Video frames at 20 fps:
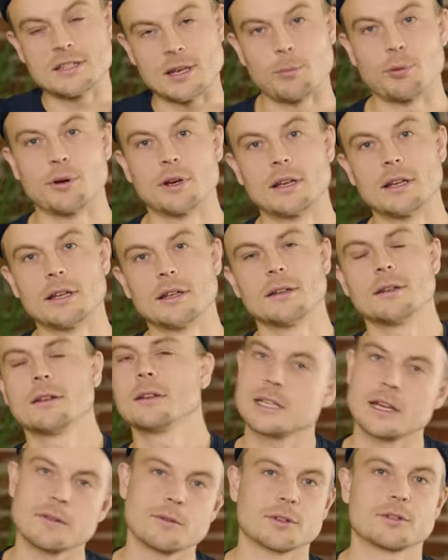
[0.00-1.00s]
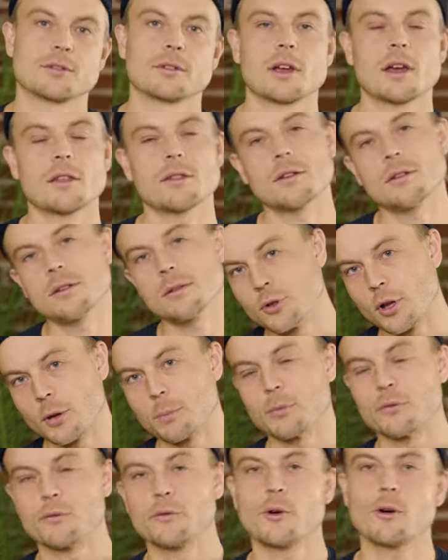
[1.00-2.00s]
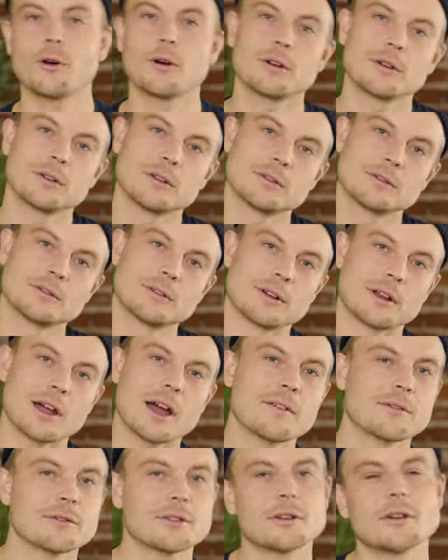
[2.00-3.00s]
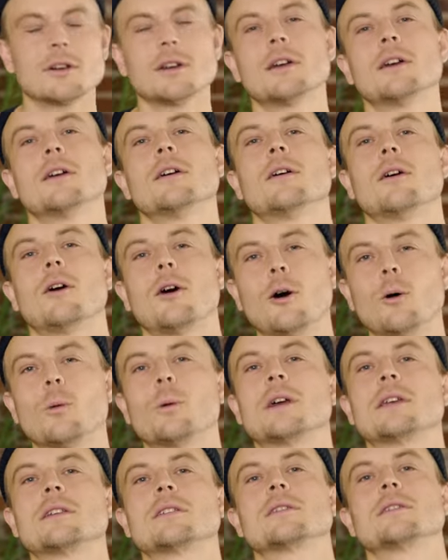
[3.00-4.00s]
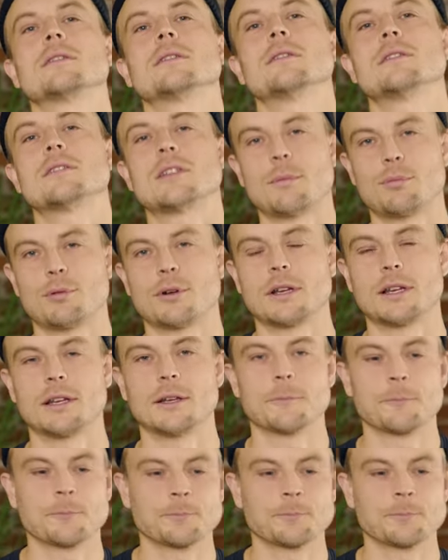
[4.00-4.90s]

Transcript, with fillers: separately. Never together, not before, not after, always separately.